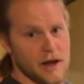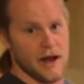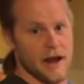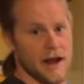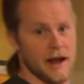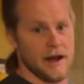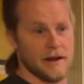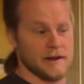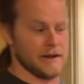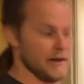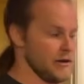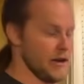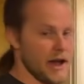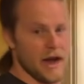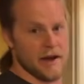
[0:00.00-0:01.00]
and
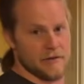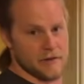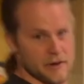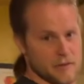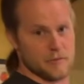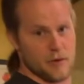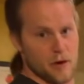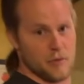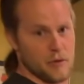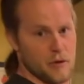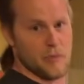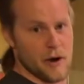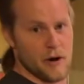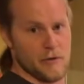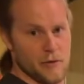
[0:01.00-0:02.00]
it'll have an appropriate
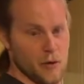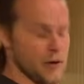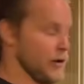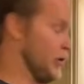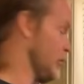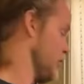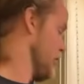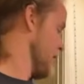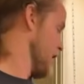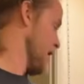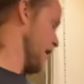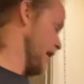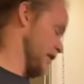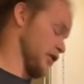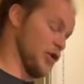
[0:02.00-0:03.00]
amount of oil
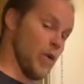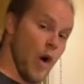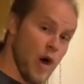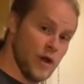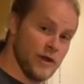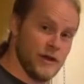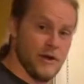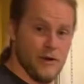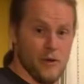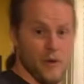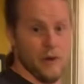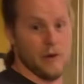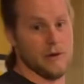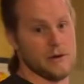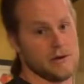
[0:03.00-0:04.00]
and quality oil.